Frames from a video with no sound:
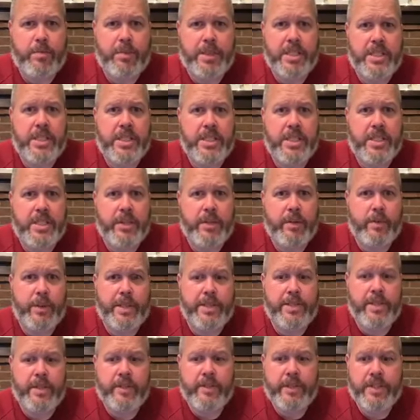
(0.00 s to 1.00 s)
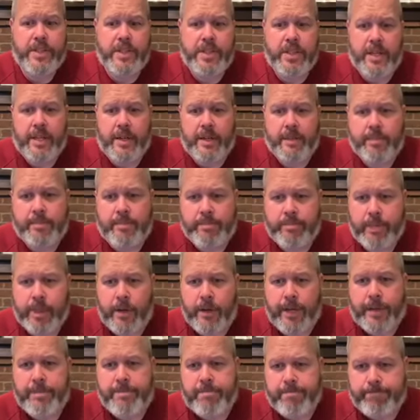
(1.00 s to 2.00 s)
be teaching the rest of this time.
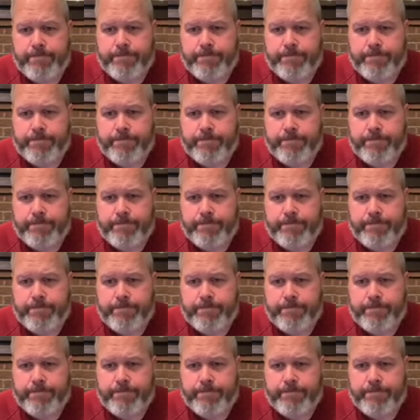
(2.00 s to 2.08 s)
All right.